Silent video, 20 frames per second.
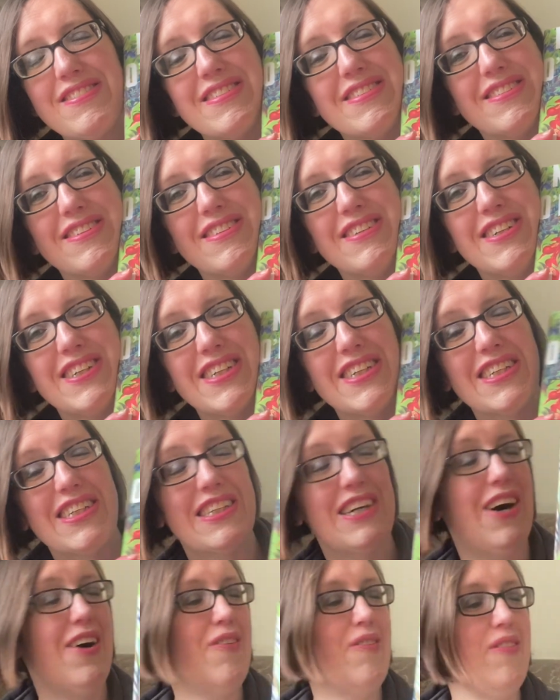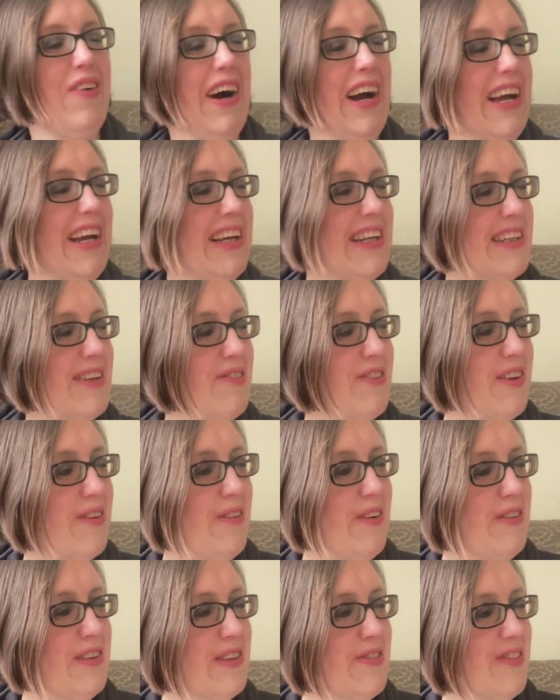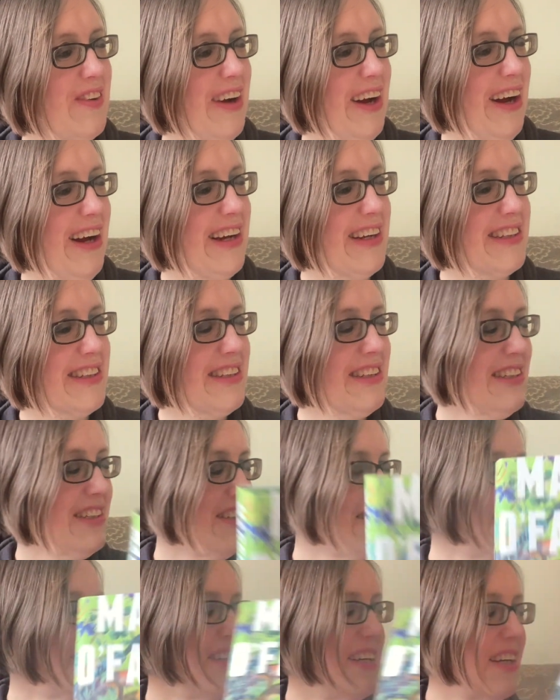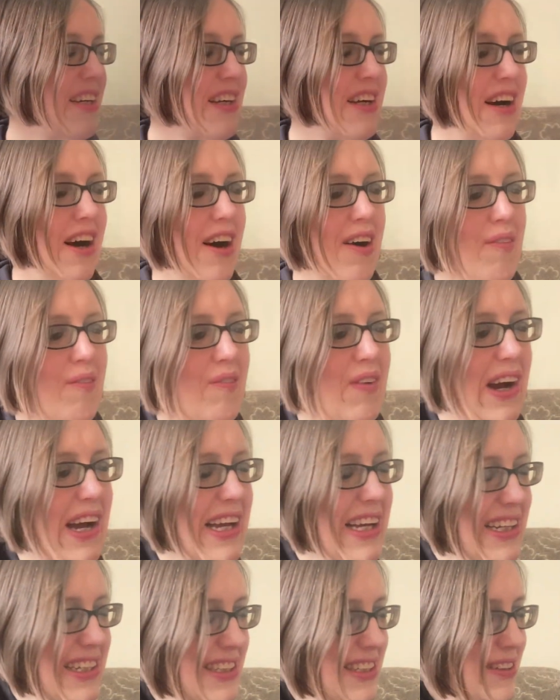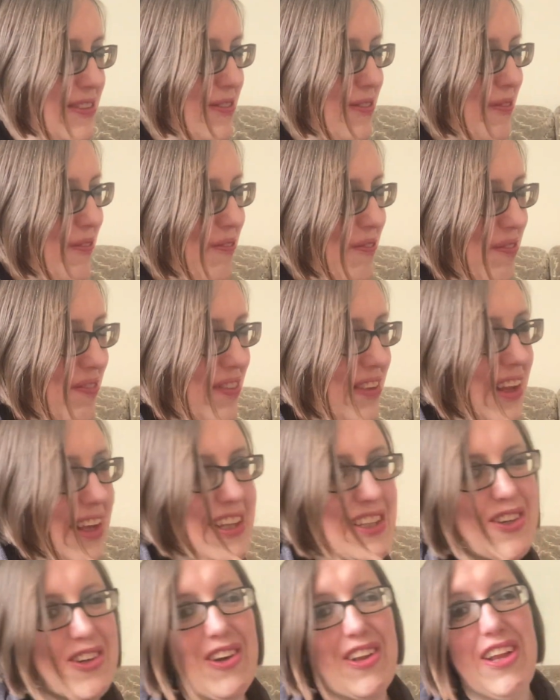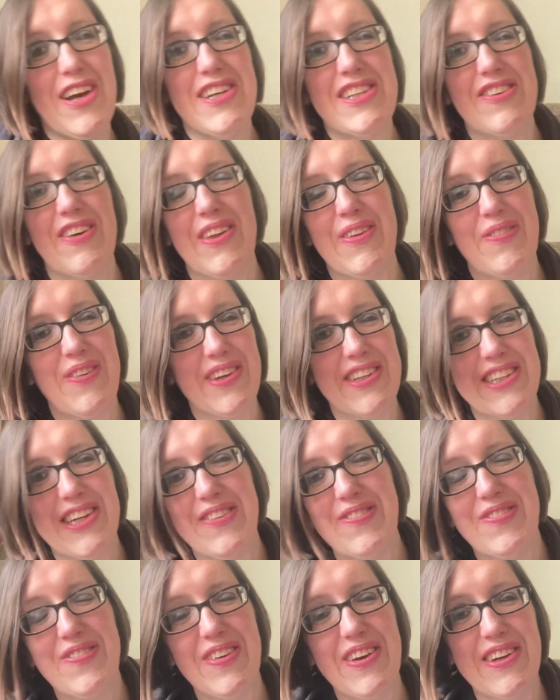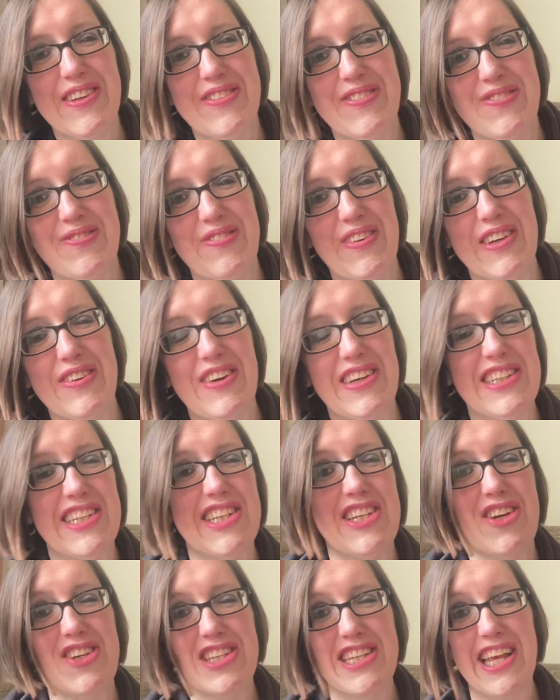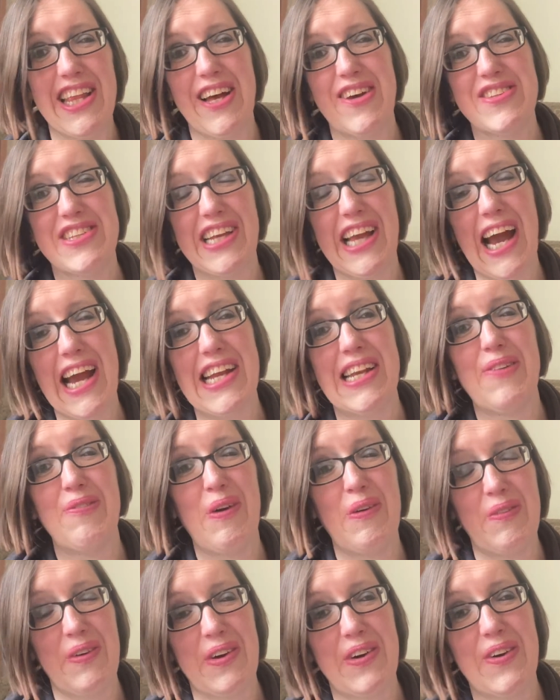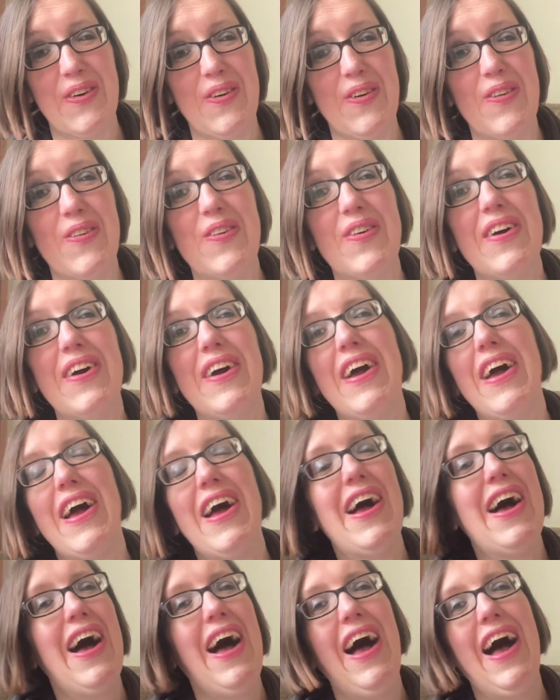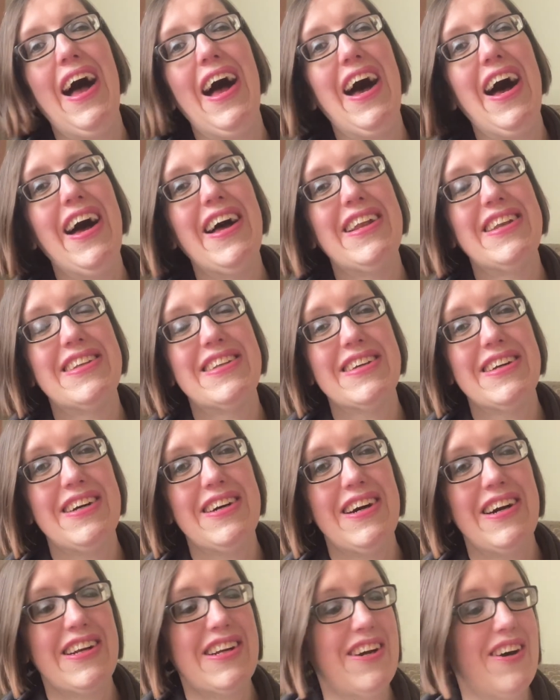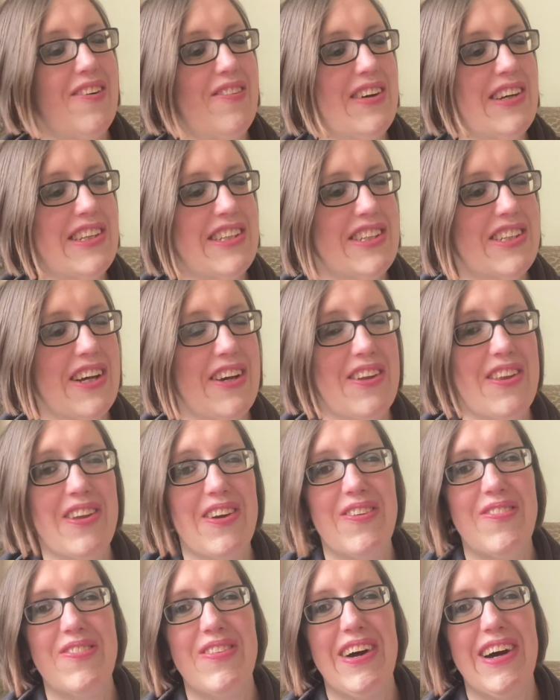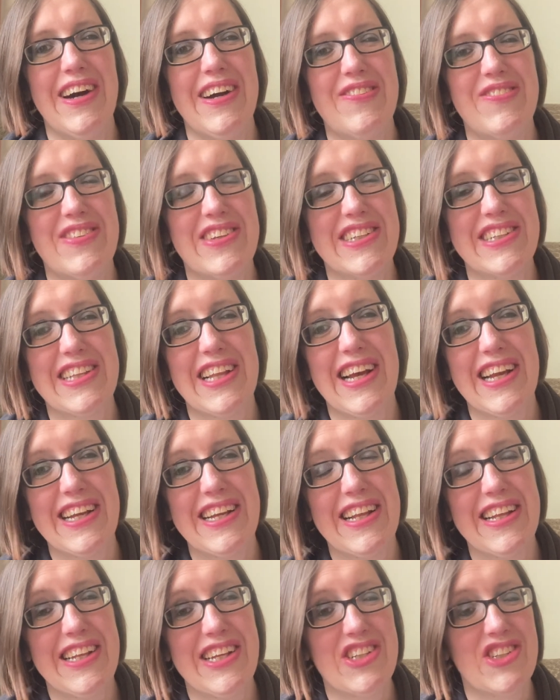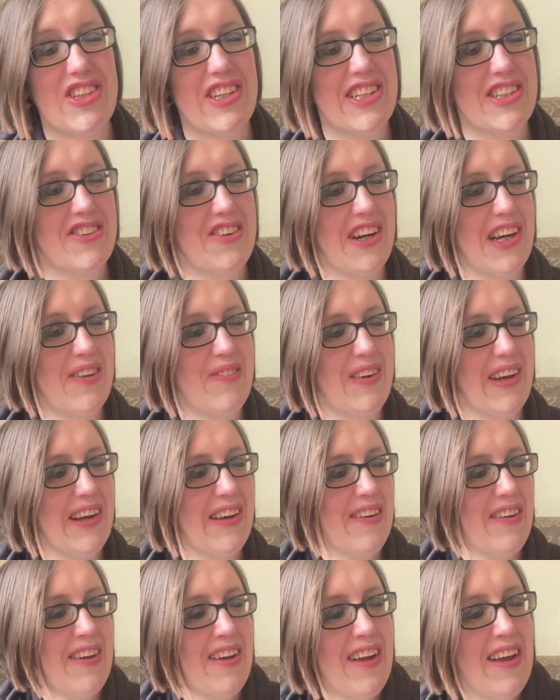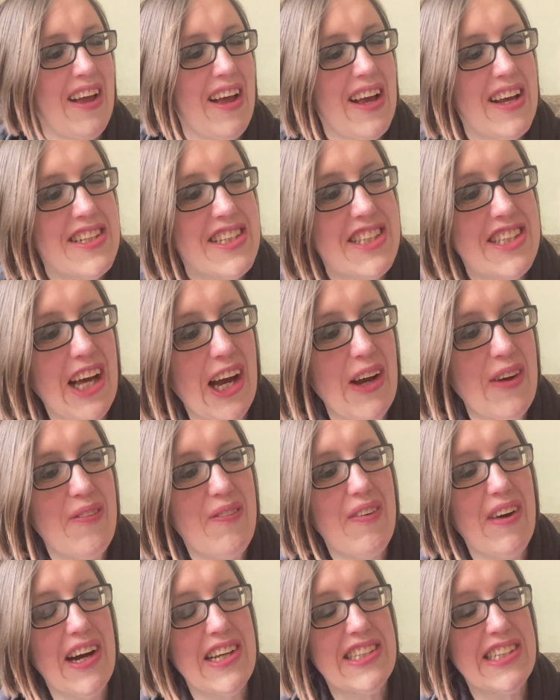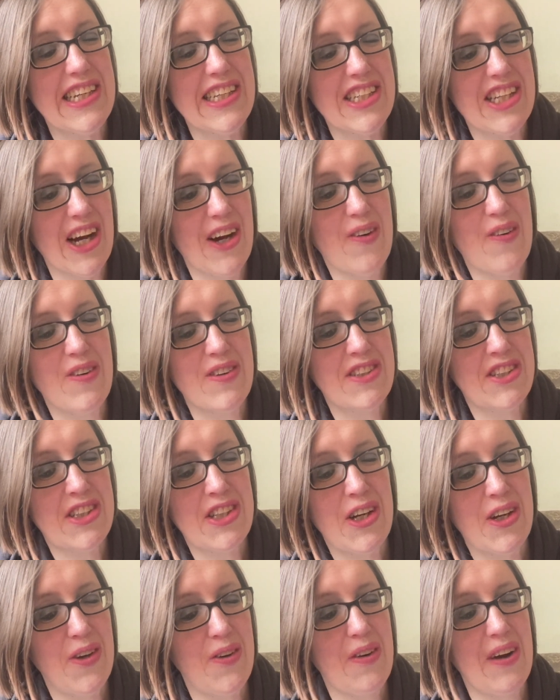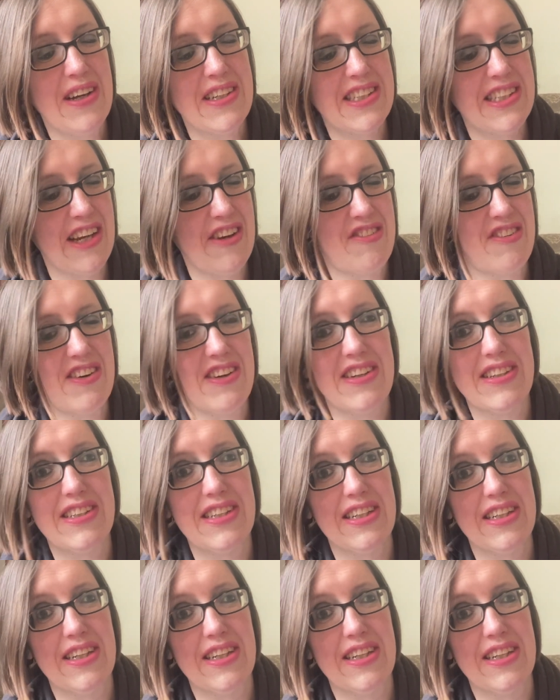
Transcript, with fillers: oh, can't wait. It's up for the Women's Prize. Can't wait. So I've got loads of other booktube books, book presents. So you'll see those again in my book haul. And I can't wait to show them. I'm just like literally screaming. So I did go on two different